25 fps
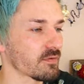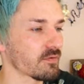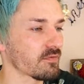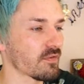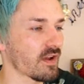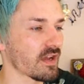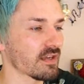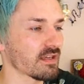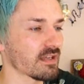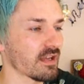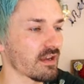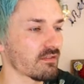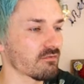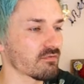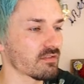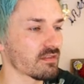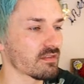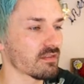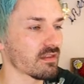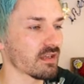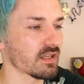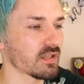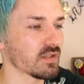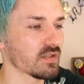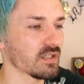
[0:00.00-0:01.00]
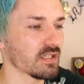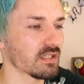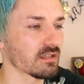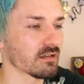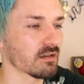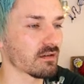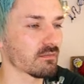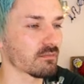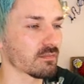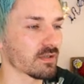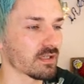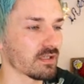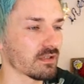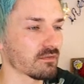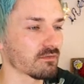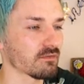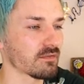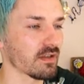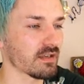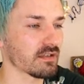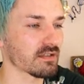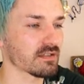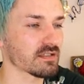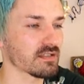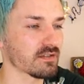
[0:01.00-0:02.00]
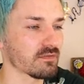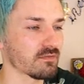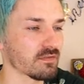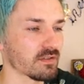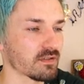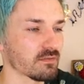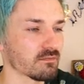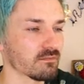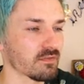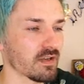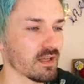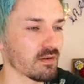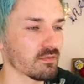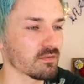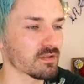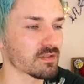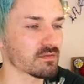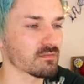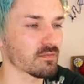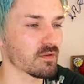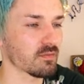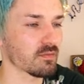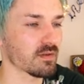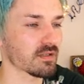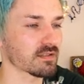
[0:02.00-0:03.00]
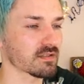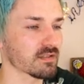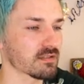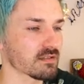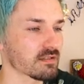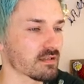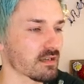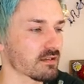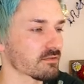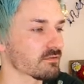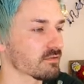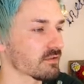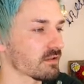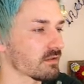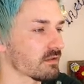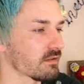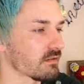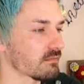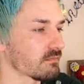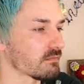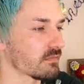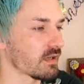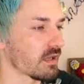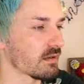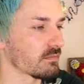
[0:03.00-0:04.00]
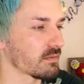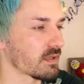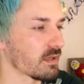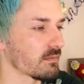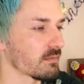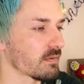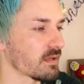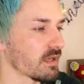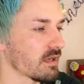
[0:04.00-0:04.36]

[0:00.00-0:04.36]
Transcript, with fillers: Providing everything that you need to complete fantasy film, flowers, mobiles, etc. Blah, blah,